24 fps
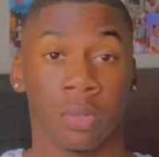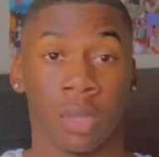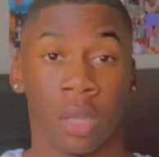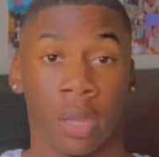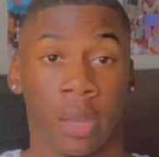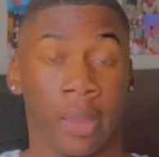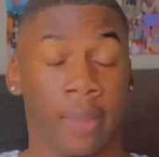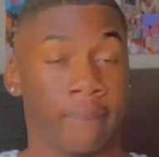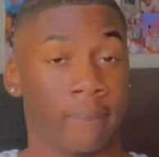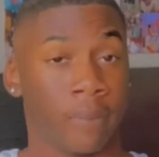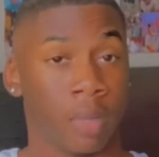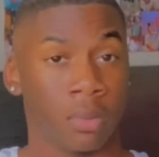
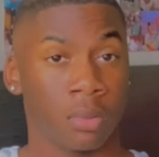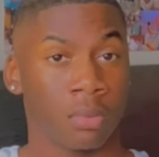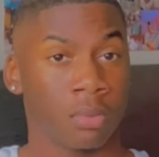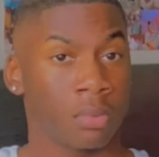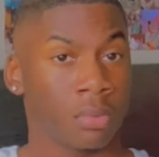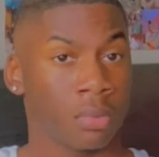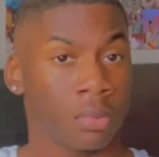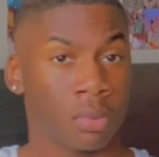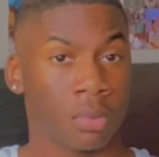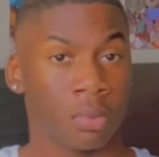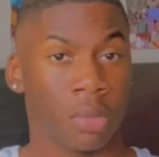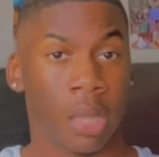On info.
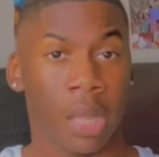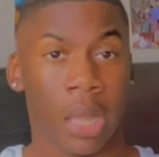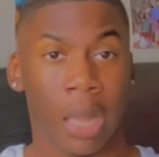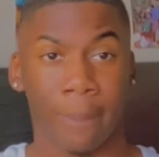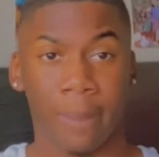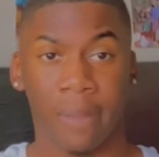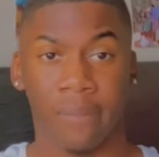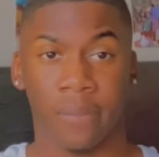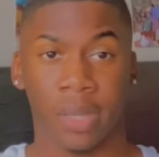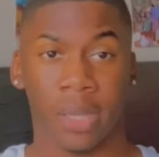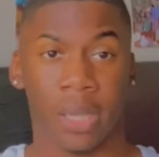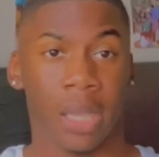I
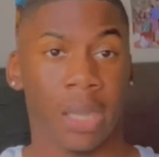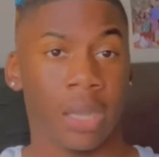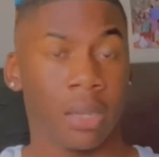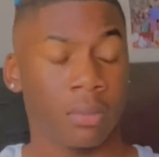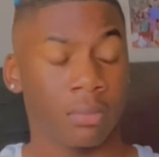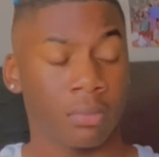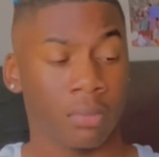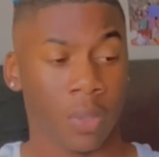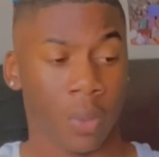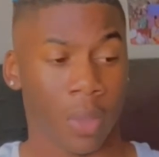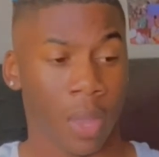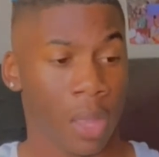be forgetting,
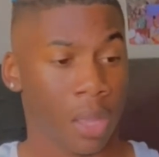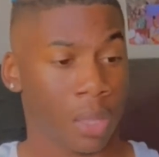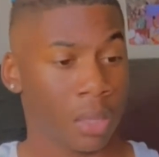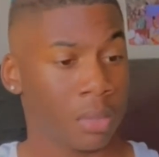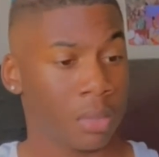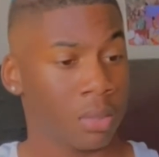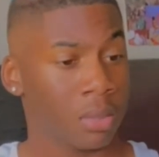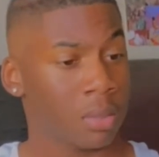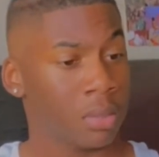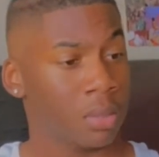okay?